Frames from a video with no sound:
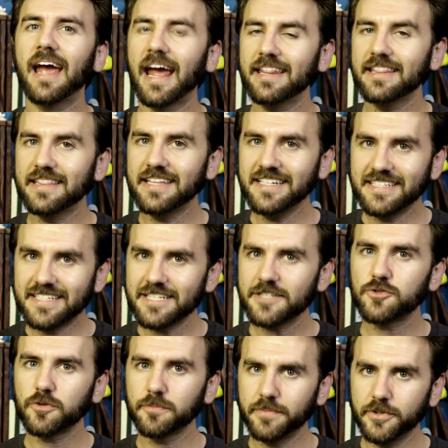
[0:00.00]
and the
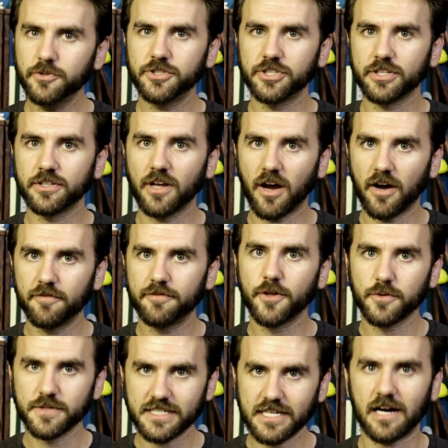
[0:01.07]
distribution of
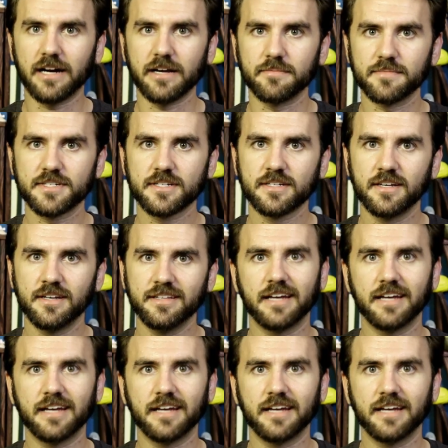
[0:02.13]
those times.